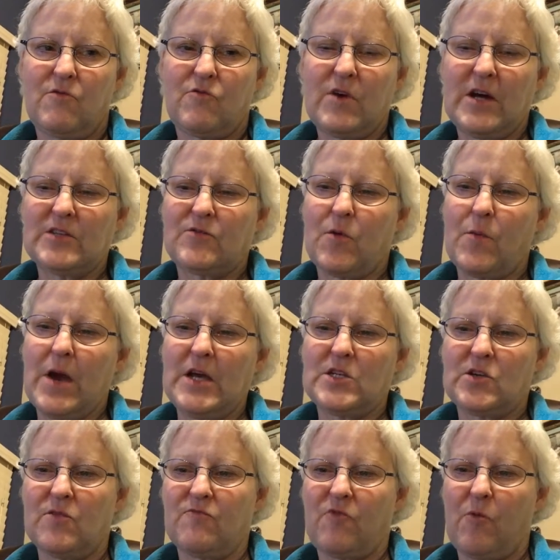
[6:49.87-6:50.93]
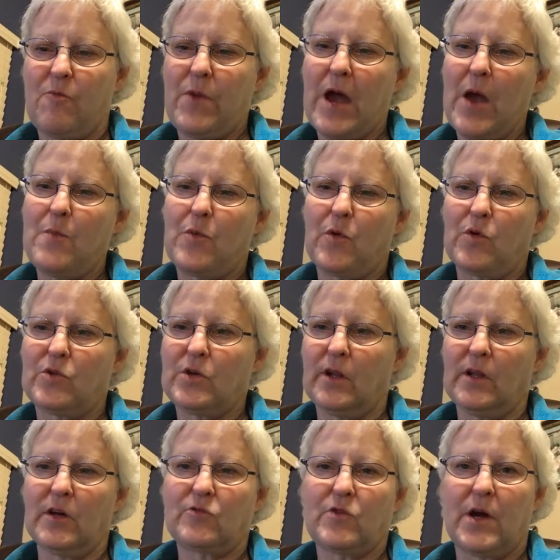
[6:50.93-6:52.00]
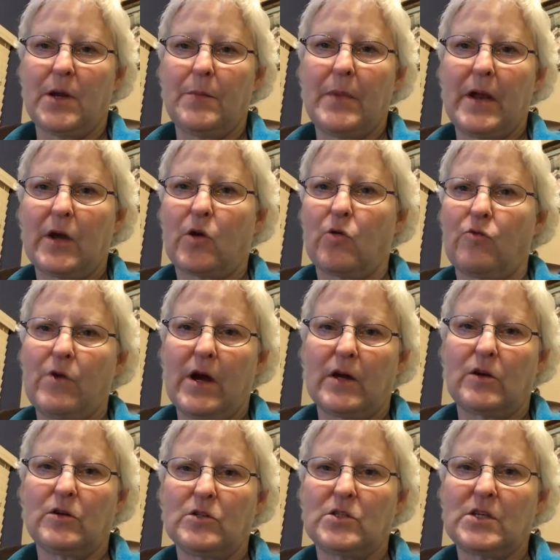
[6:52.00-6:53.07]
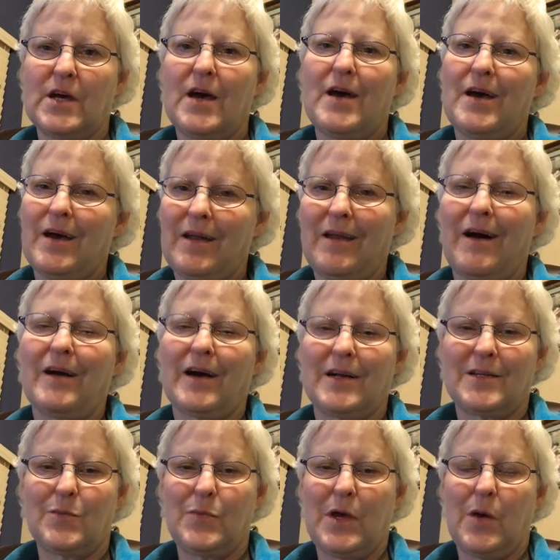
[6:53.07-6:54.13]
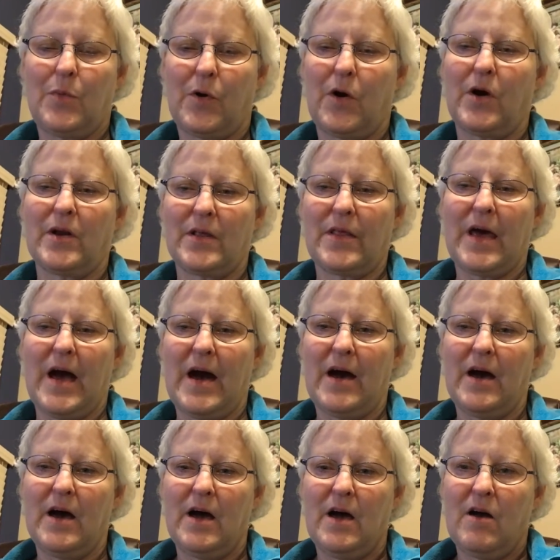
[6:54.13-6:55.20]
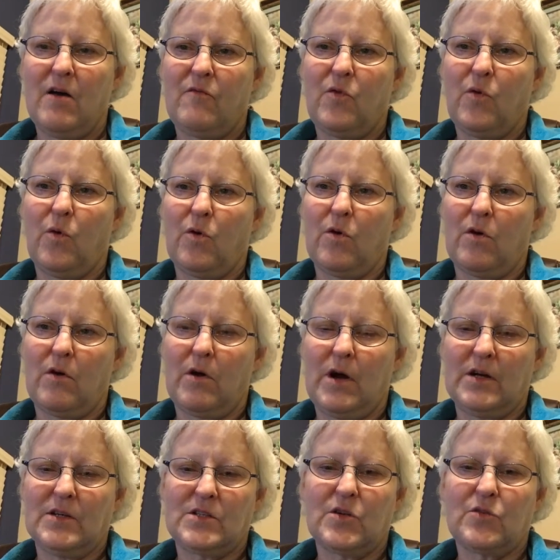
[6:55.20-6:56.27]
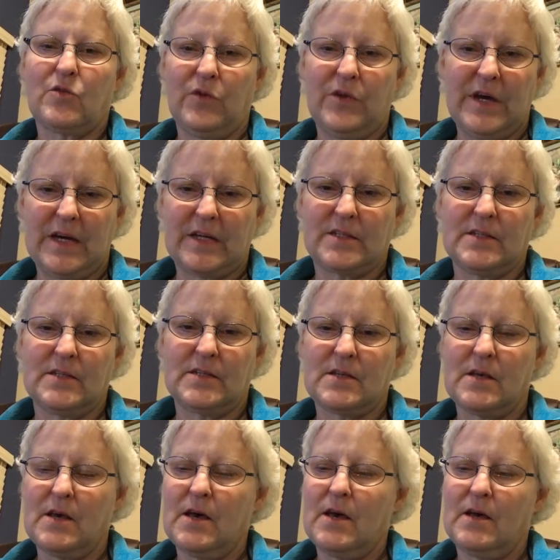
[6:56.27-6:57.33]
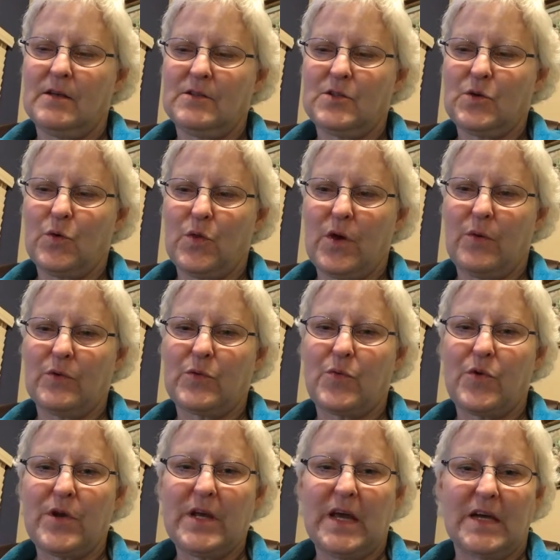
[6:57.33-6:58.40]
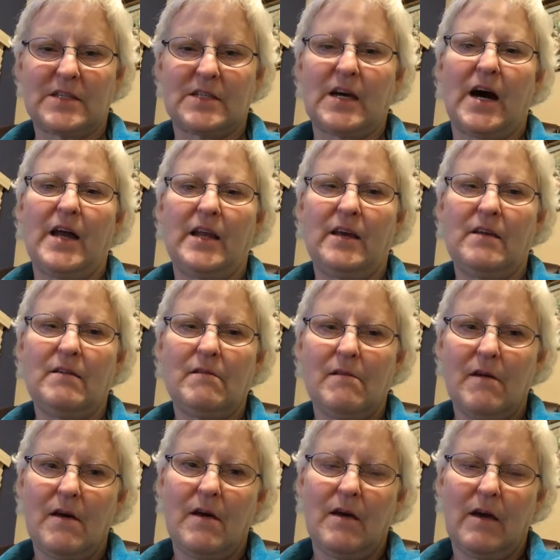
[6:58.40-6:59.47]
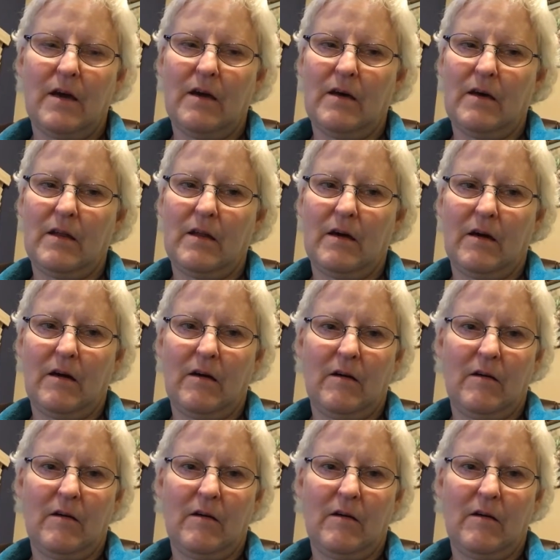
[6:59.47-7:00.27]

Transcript: transformation from paper to electronic medical records, and I got to be a part of that for Central Texas. So that was pretty exciting and